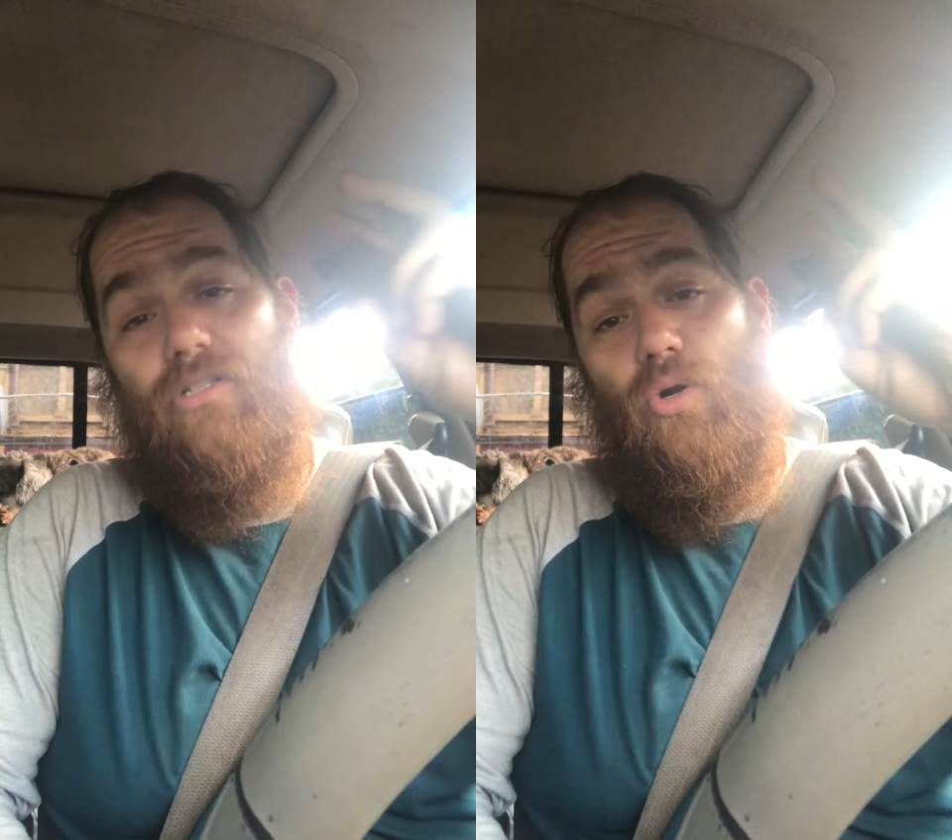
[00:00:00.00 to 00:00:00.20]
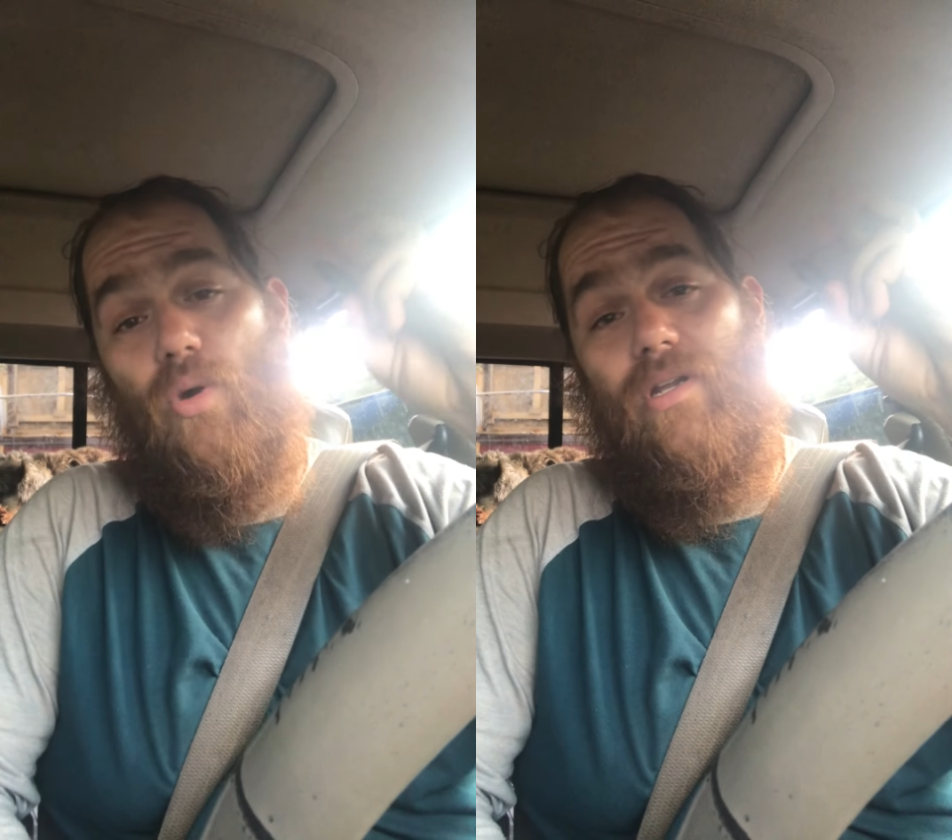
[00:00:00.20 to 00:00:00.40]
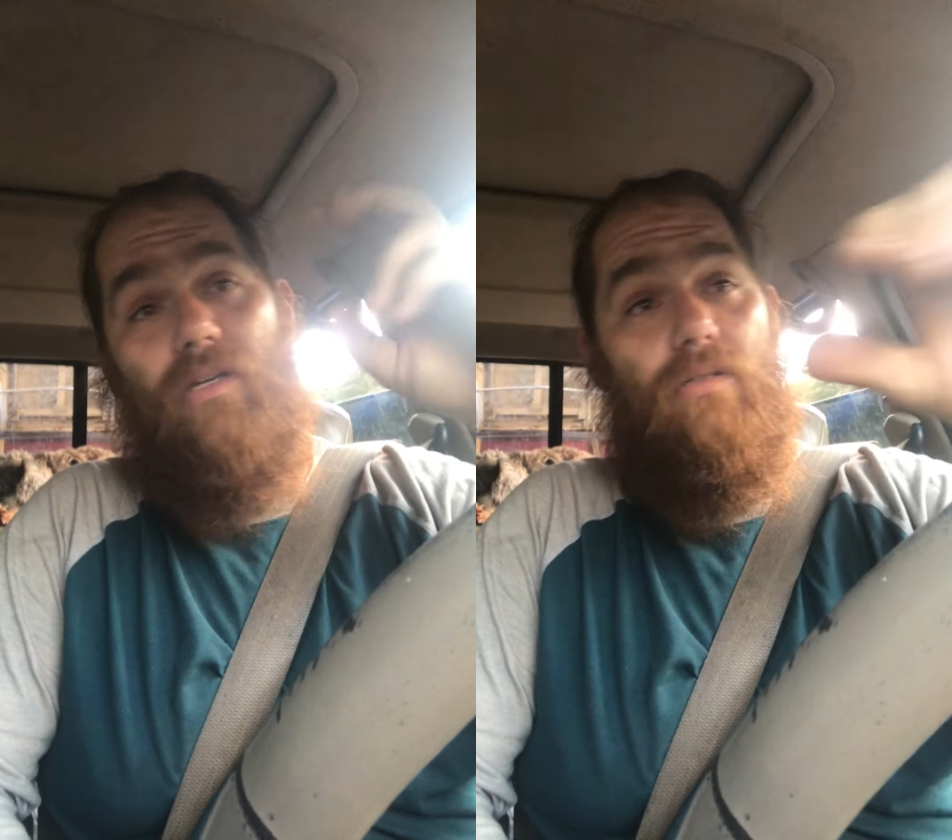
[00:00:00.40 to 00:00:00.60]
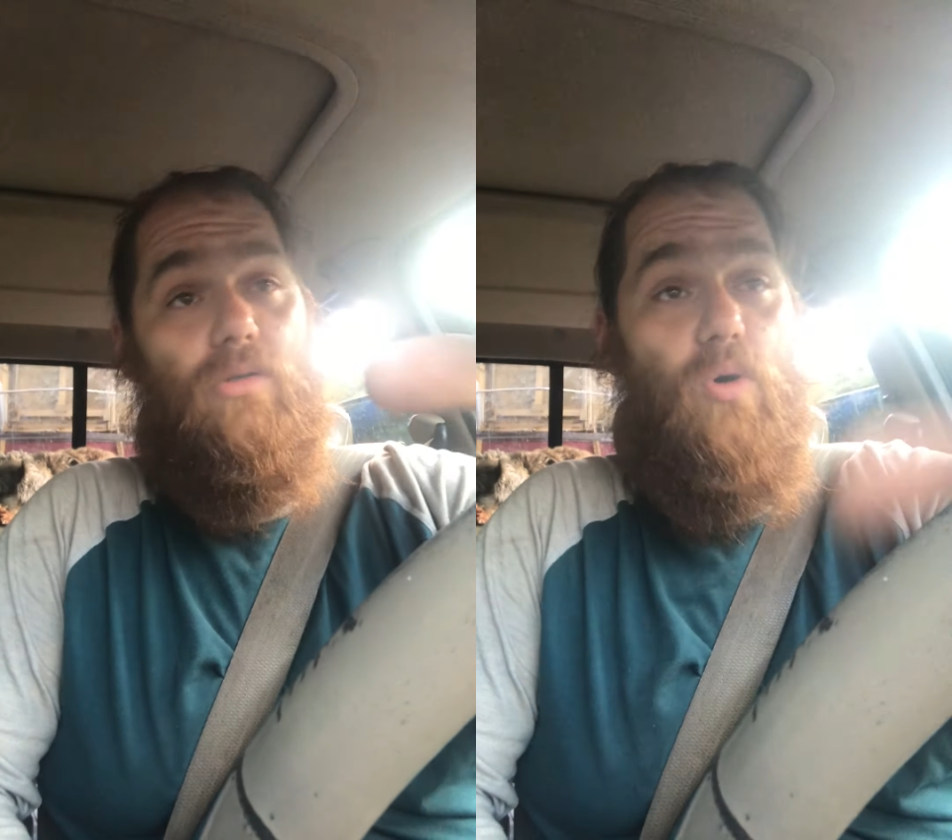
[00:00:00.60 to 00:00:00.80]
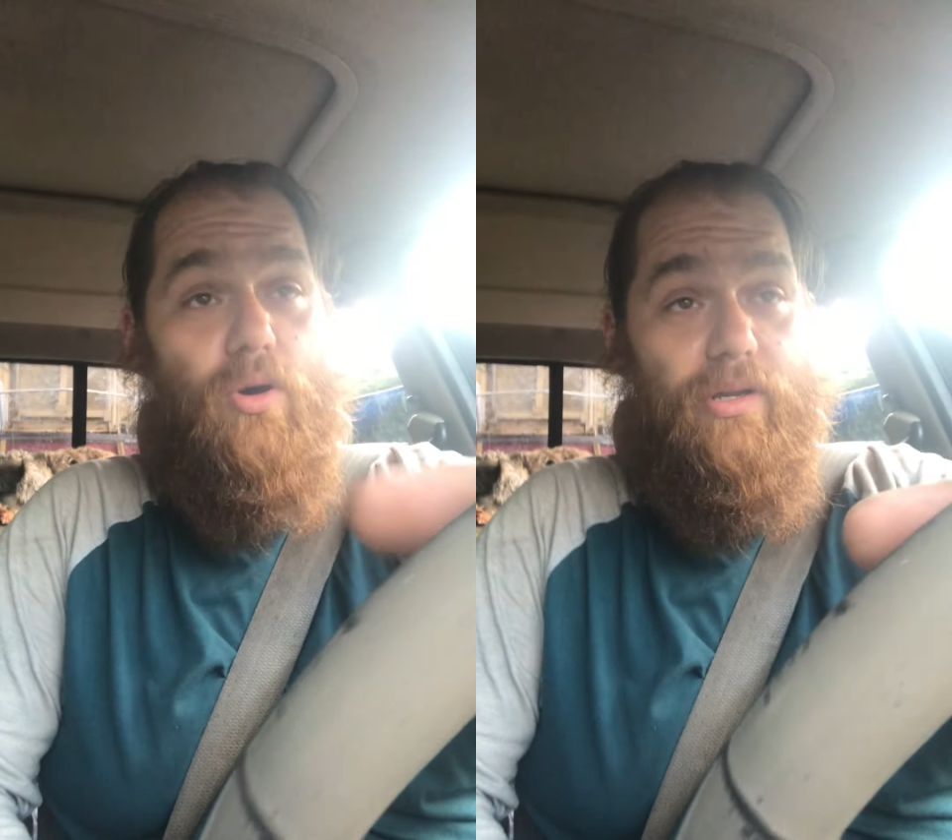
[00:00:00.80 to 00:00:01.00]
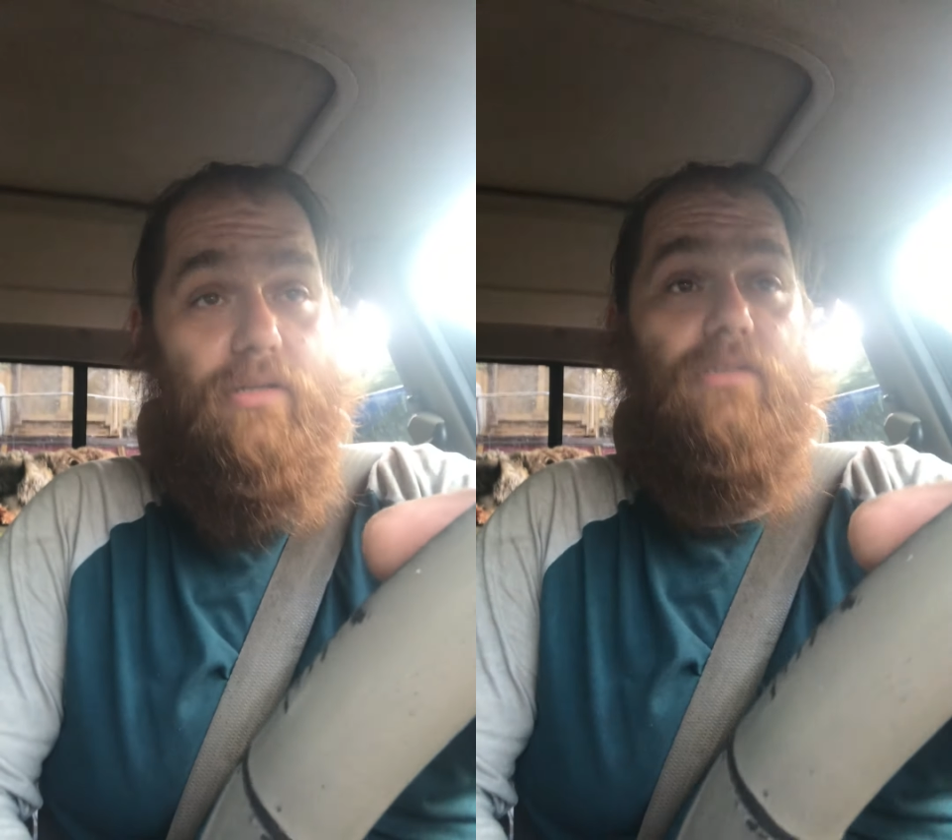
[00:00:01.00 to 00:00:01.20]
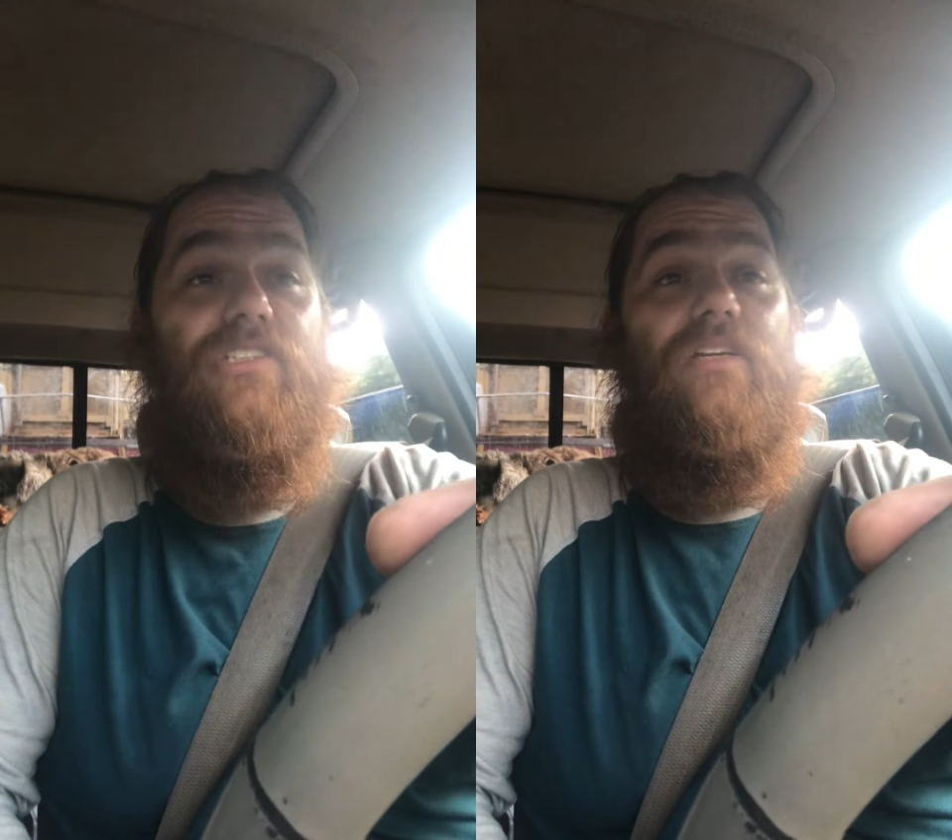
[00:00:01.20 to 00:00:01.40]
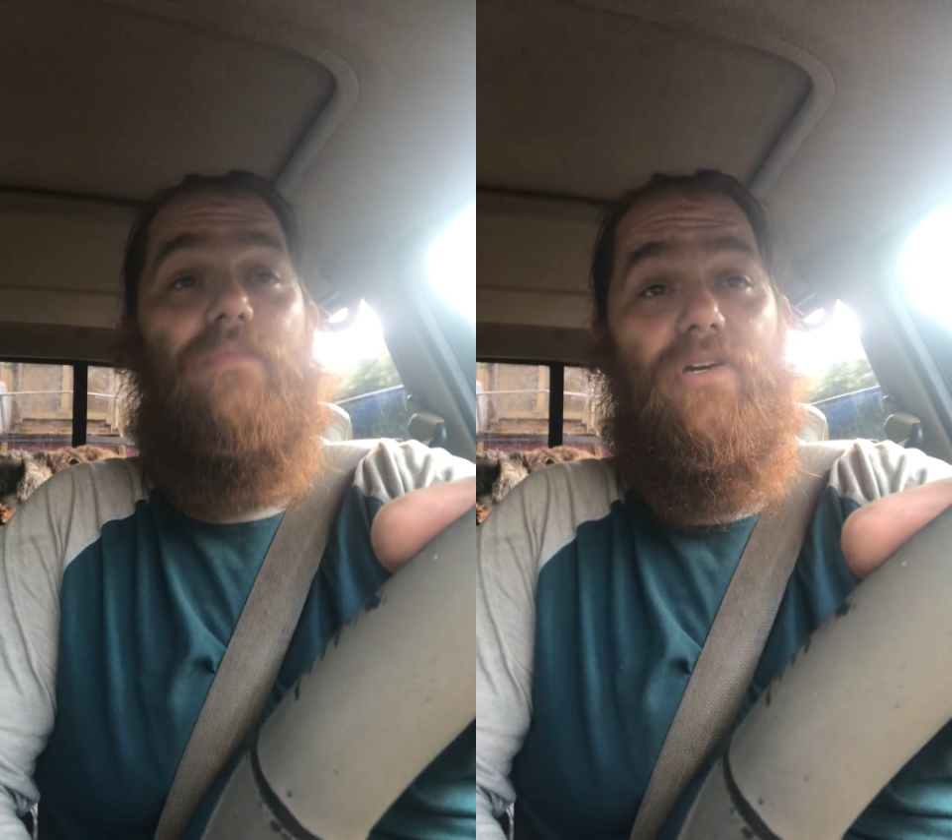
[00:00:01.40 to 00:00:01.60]
Coin it, quote it,
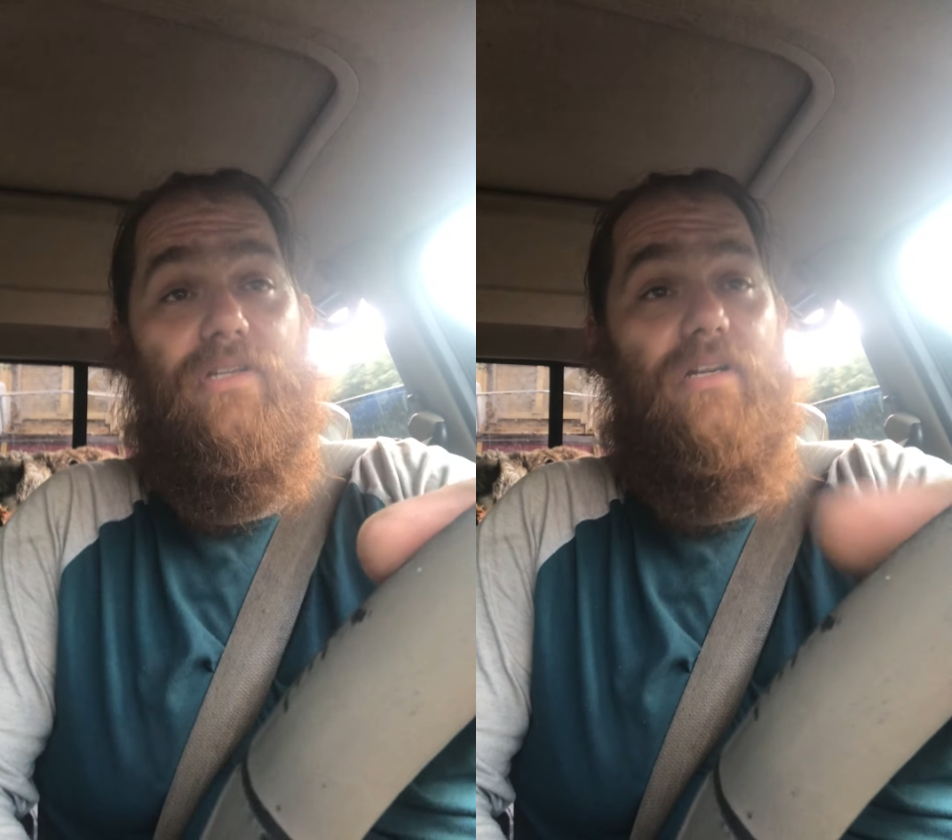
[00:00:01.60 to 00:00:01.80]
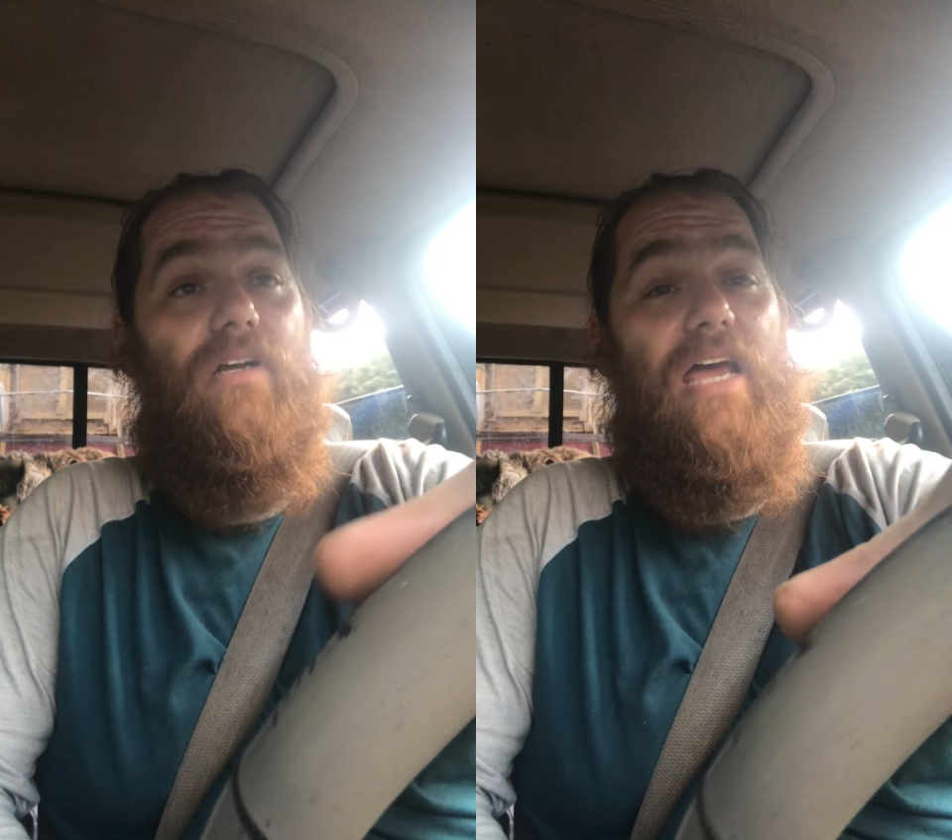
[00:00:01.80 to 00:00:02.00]
10 millionaire.